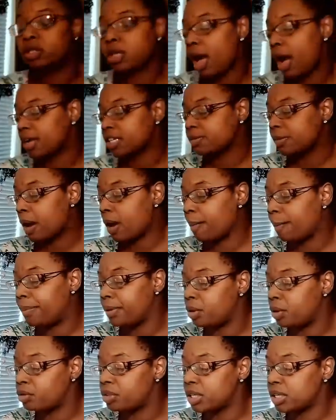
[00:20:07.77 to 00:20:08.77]
about
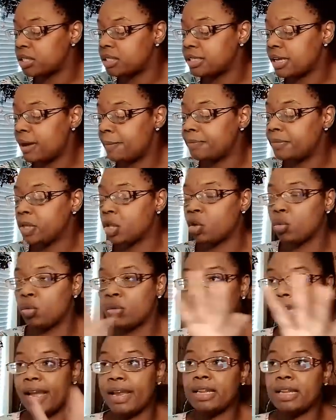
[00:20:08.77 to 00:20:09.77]
building something,
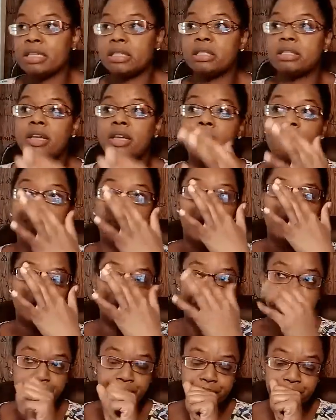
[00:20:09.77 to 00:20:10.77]
creating something,
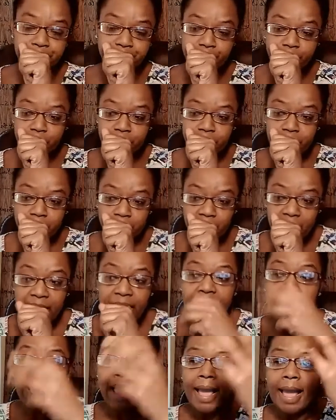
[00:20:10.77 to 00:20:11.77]

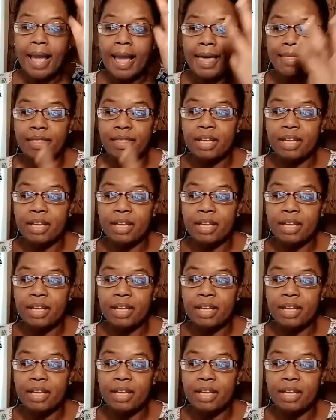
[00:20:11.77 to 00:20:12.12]
and then